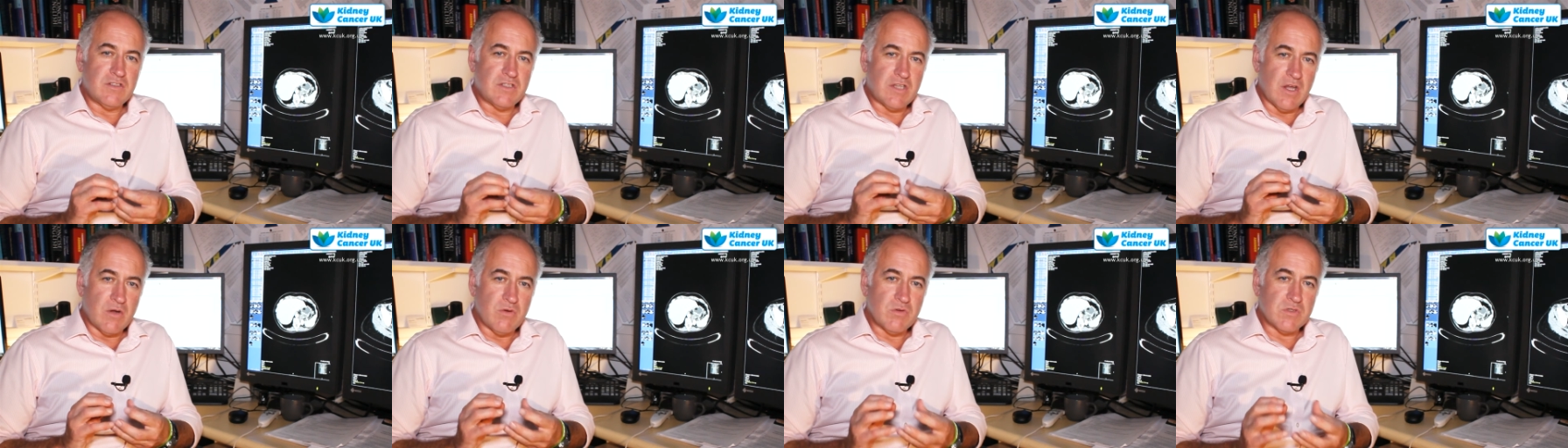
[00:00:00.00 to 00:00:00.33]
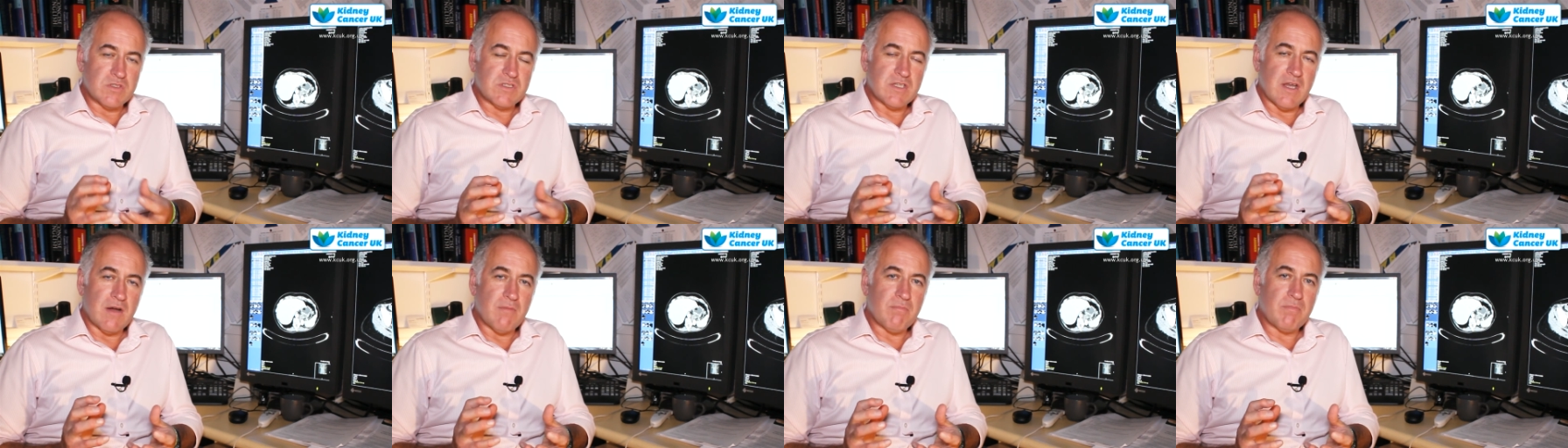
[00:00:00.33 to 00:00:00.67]

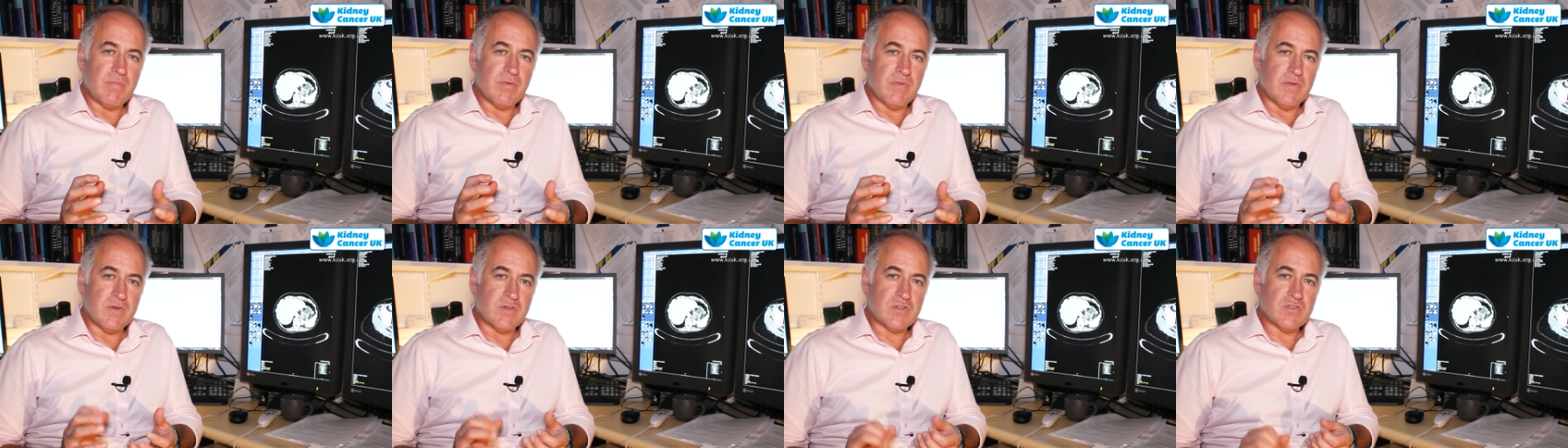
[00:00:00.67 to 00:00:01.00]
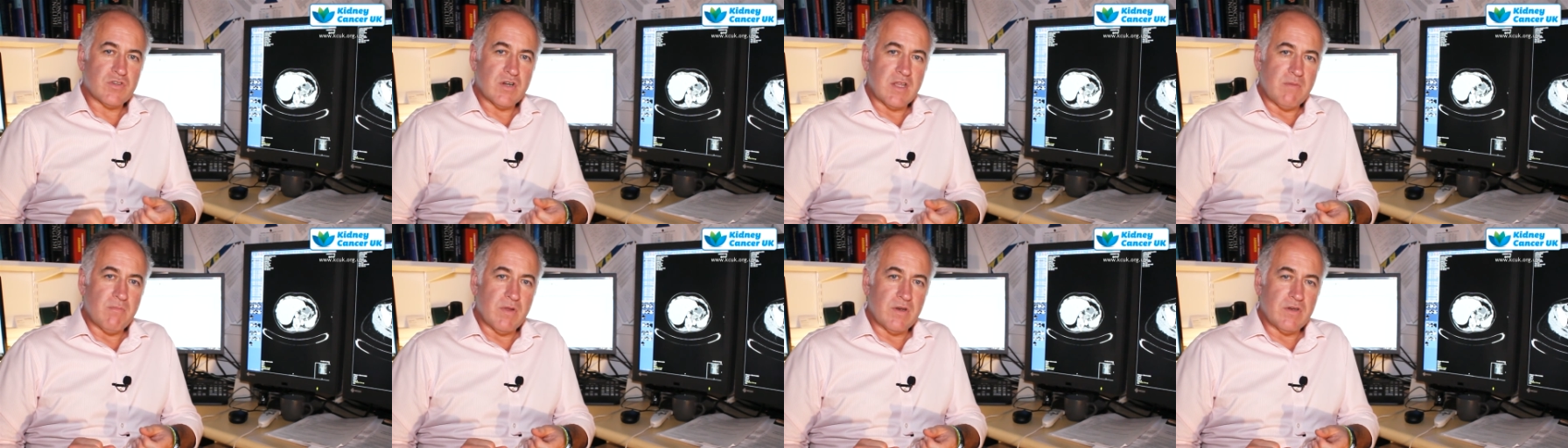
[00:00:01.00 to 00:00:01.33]
dose up the
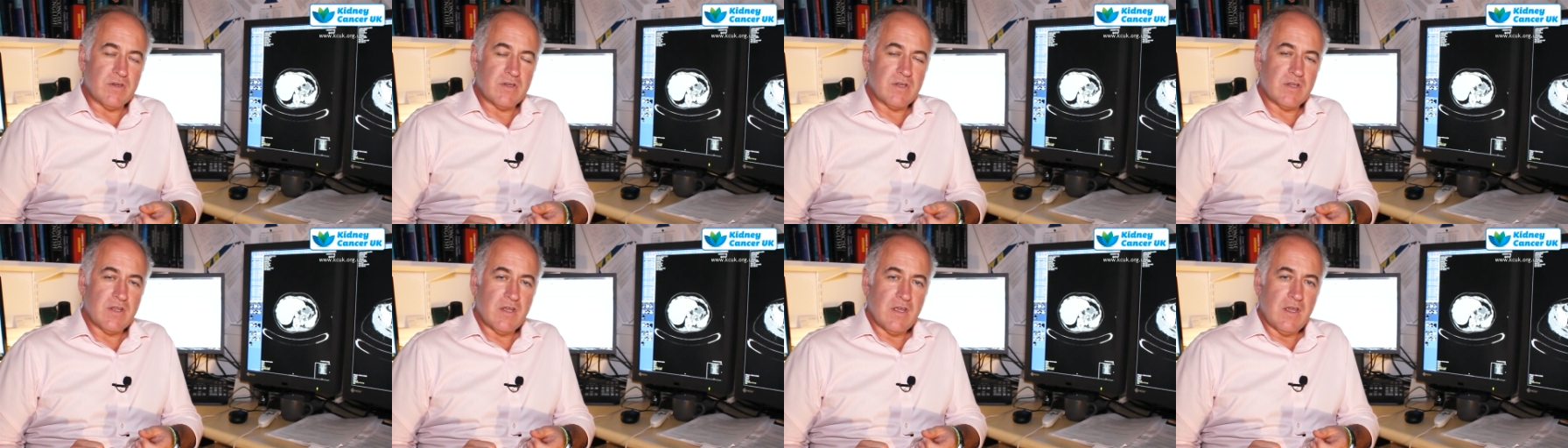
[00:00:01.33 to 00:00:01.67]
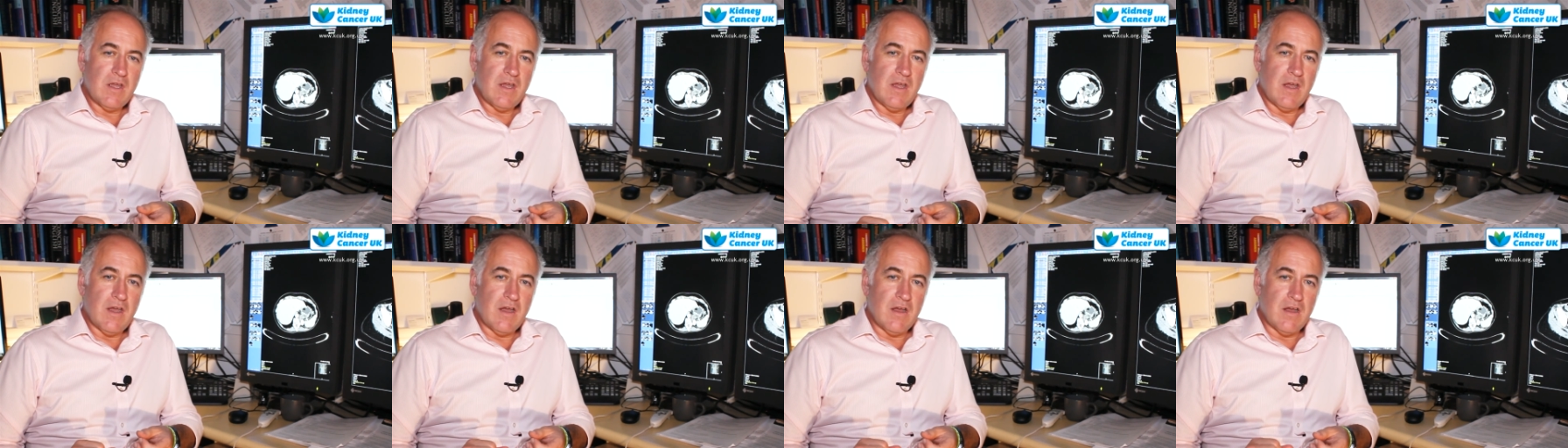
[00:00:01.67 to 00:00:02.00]
treatment
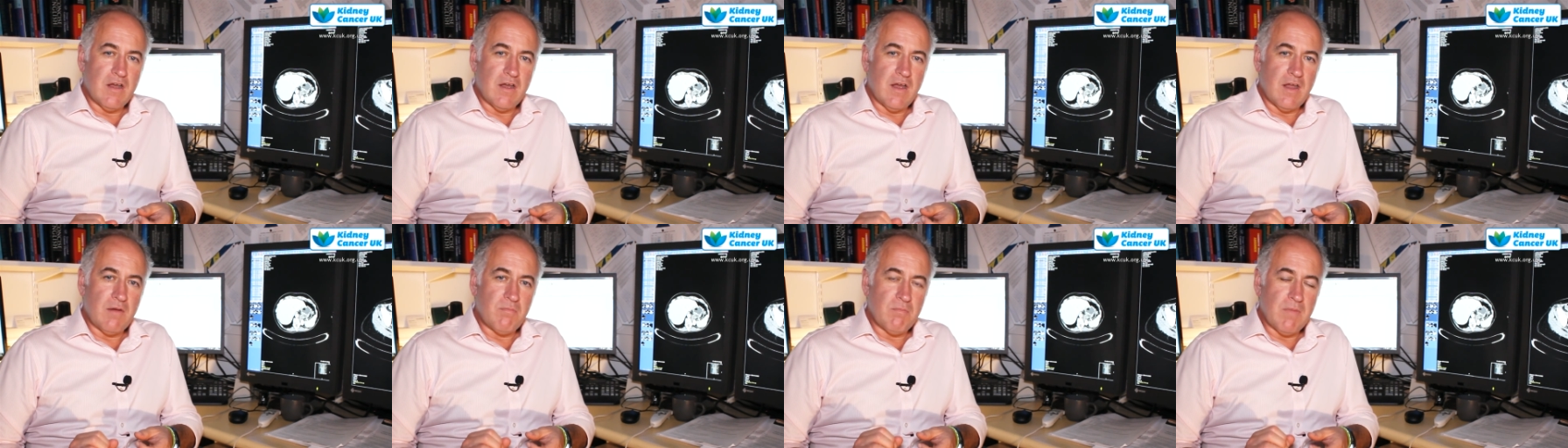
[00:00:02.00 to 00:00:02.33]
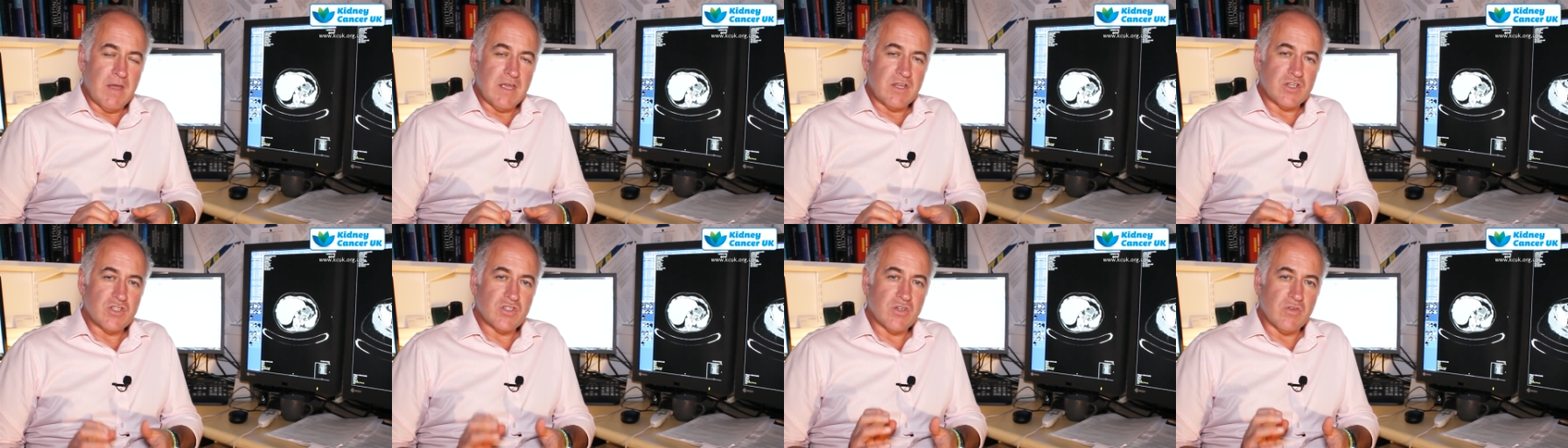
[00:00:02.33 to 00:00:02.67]
and
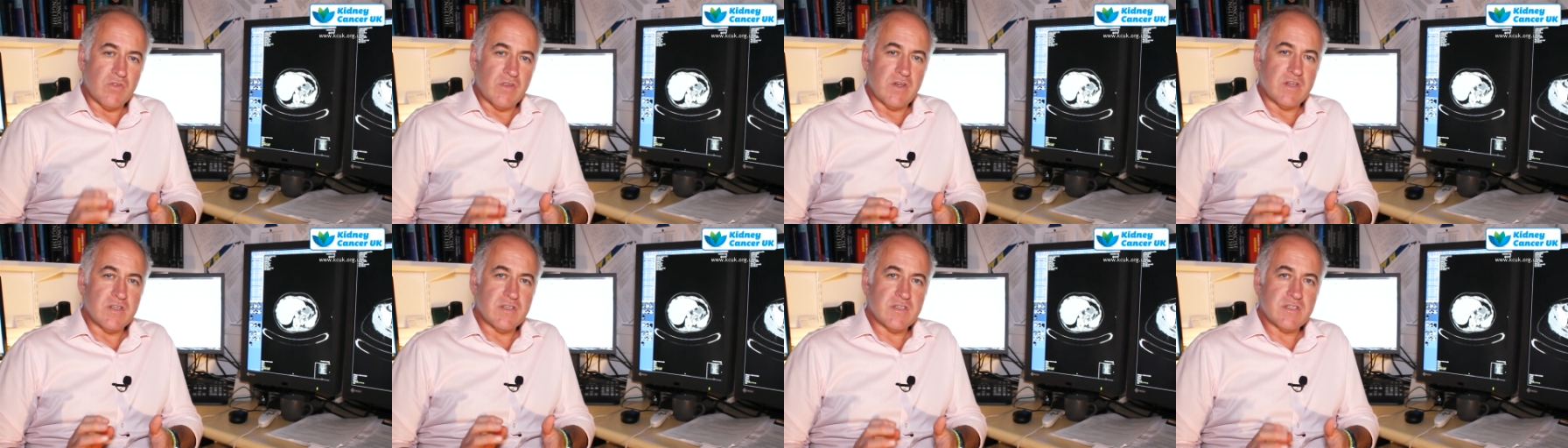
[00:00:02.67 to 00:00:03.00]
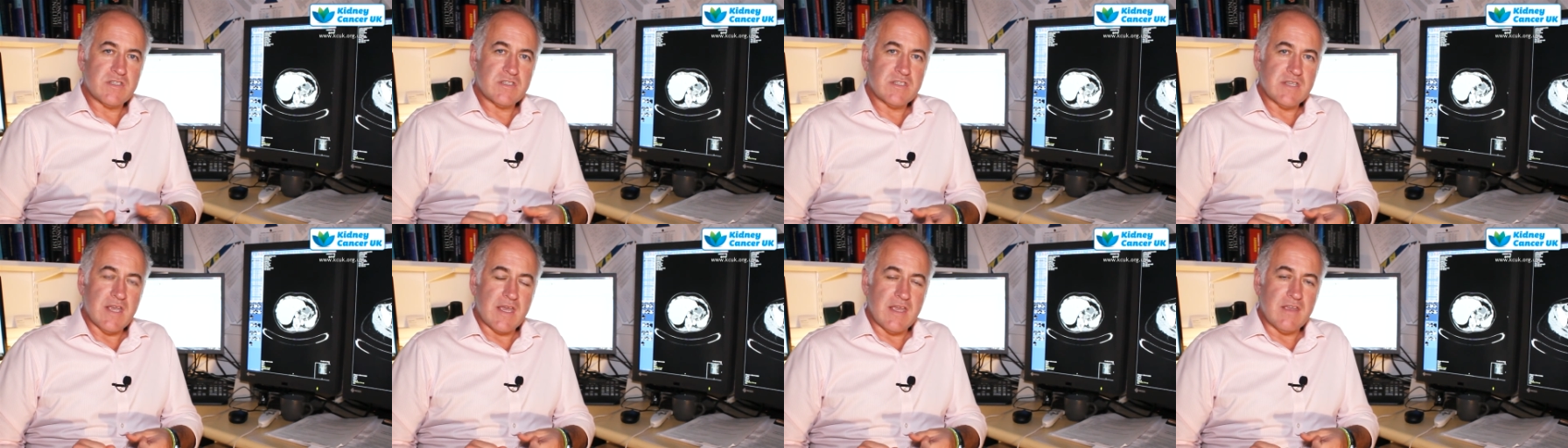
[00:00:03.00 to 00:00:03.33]
make sure that it's
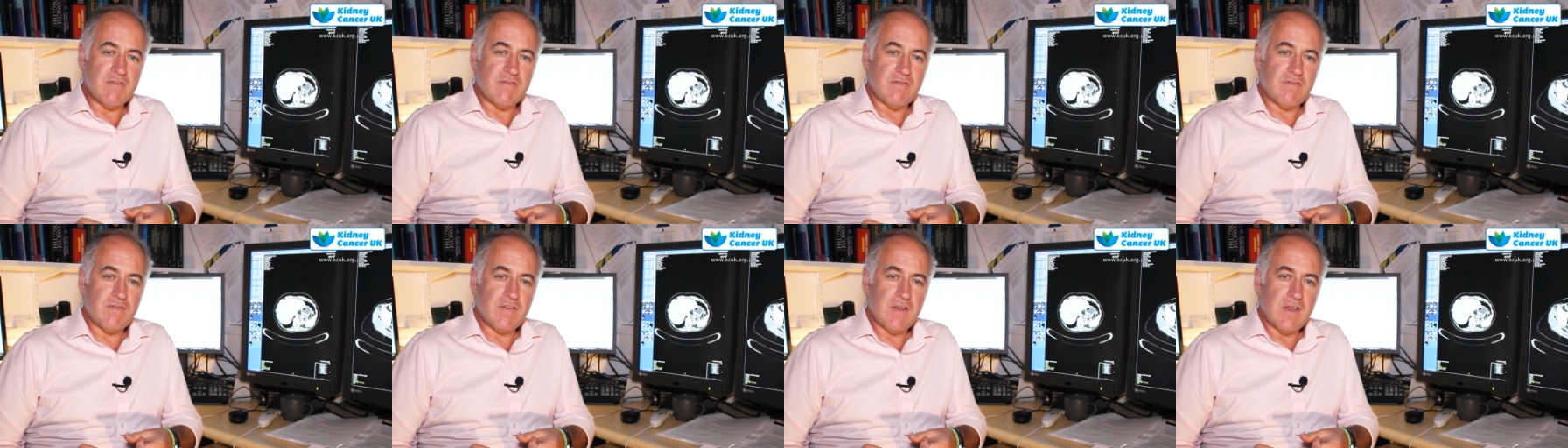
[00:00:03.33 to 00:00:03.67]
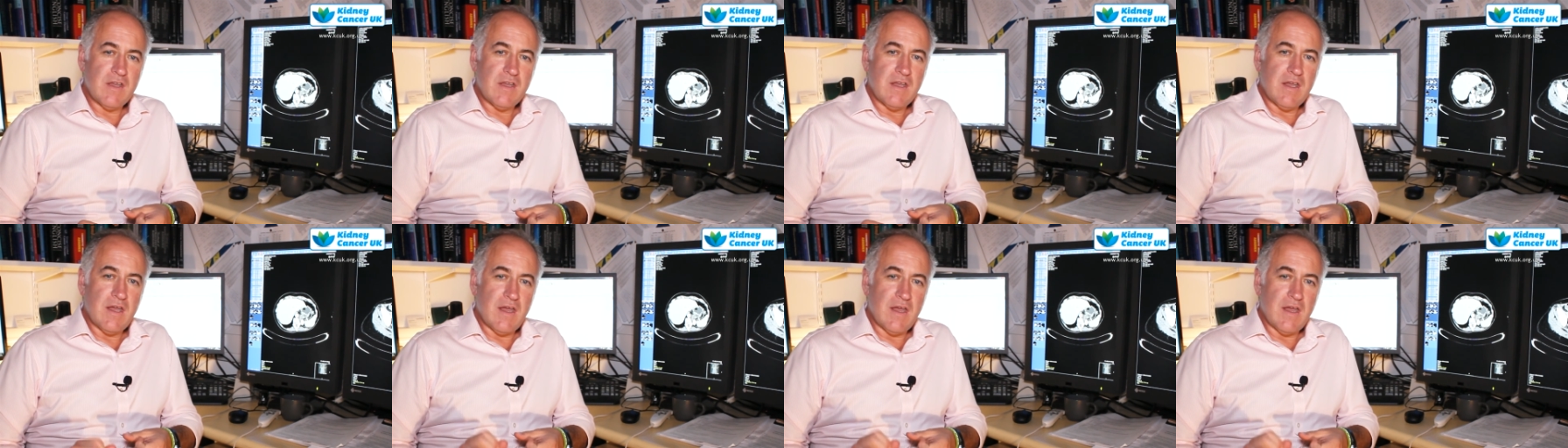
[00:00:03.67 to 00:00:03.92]
safe